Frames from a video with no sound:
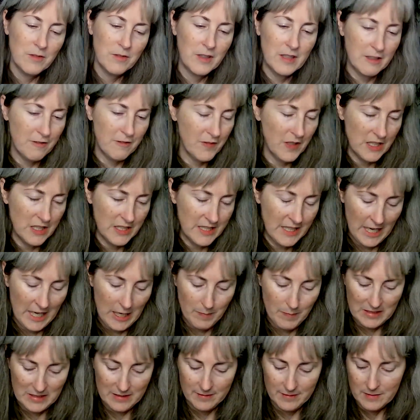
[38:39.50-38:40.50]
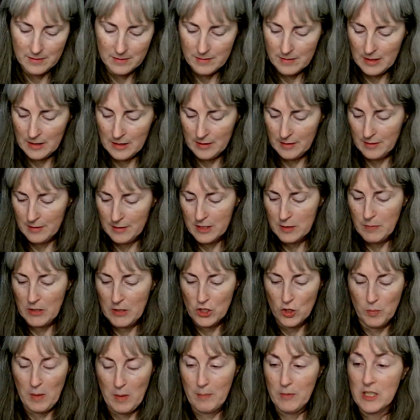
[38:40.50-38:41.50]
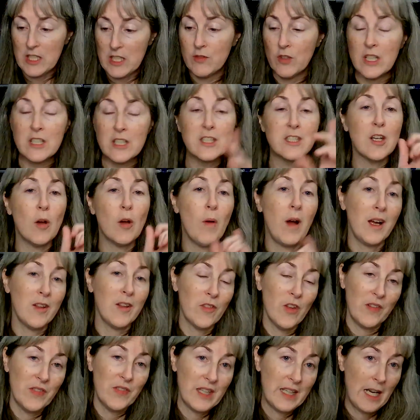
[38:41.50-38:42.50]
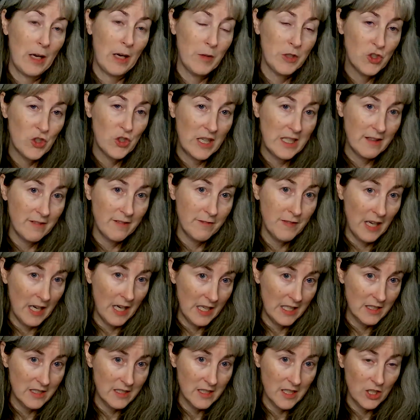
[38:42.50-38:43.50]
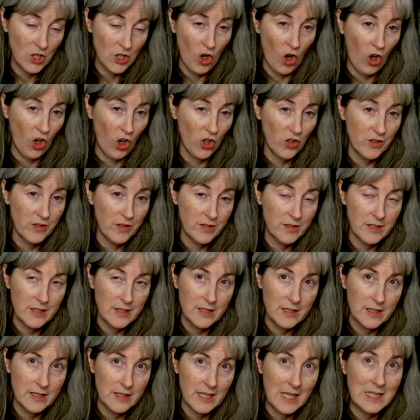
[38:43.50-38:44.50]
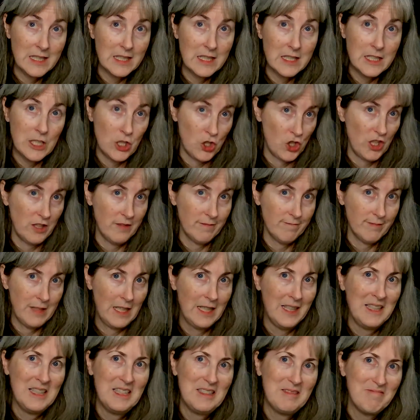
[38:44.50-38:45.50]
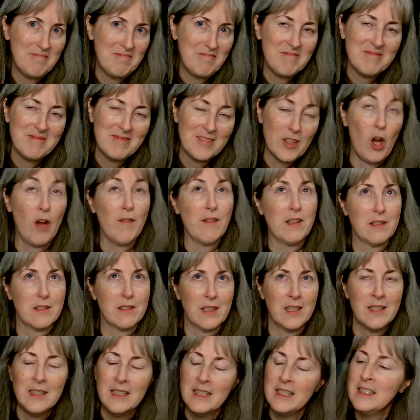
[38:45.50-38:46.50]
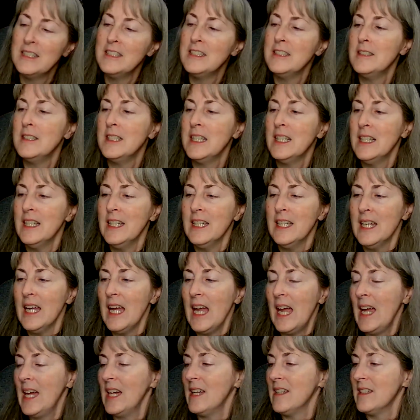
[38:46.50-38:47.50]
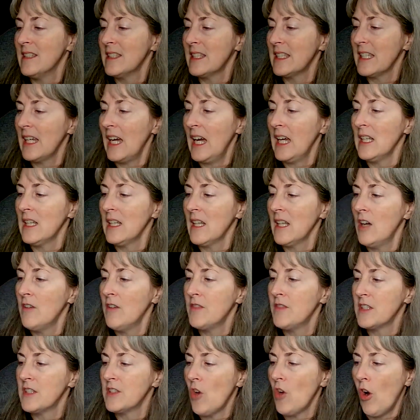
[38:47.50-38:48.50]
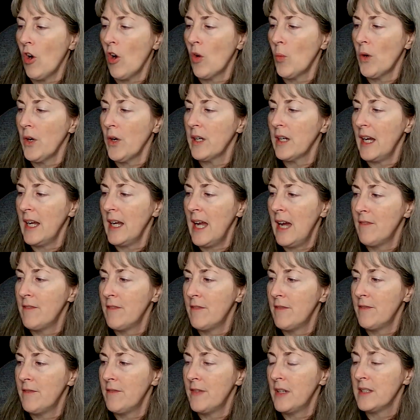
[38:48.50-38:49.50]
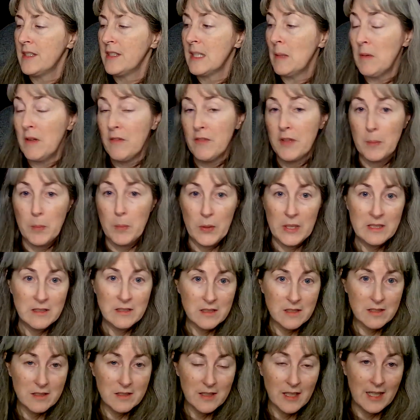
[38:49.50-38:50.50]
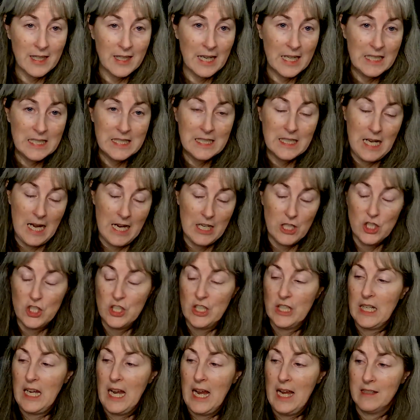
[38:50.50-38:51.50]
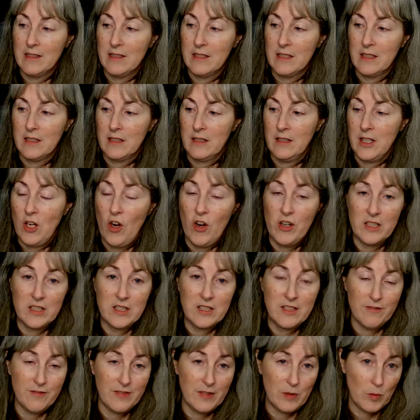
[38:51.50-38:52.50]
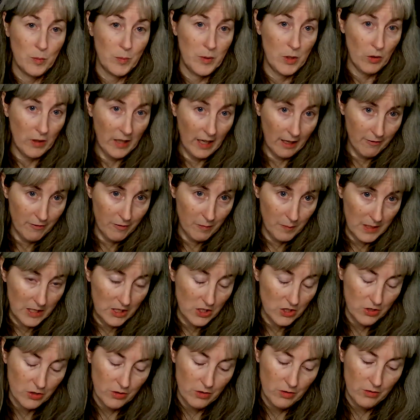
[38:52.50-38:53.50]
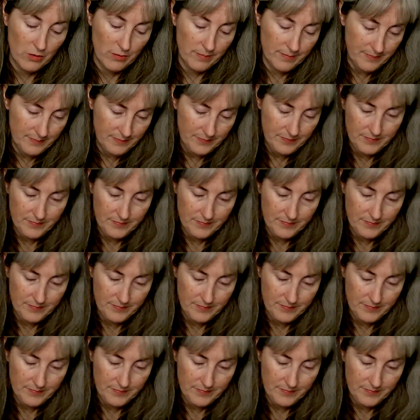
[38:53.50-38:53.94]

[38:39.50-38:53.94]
a really fun time and special memories for us, so I thought that I would try to find a Carl and stitch it, obviously. And I love this artwork. I have some of the prints, and I did actually ask the artist if it would be okay for me to